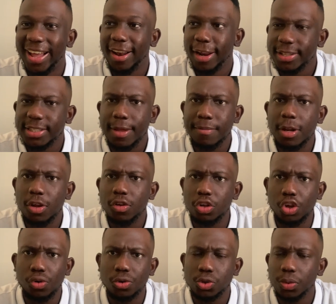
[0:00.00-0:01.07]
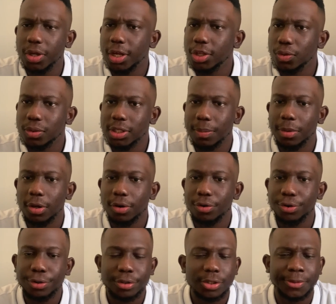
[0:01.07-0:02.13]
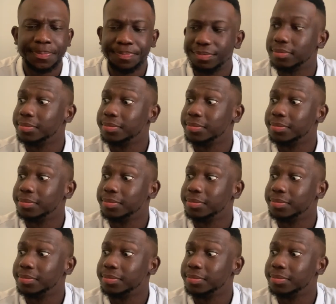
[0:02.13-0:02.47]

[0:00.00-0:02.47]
Like, 10 million euros. What can you do with 10 million euros?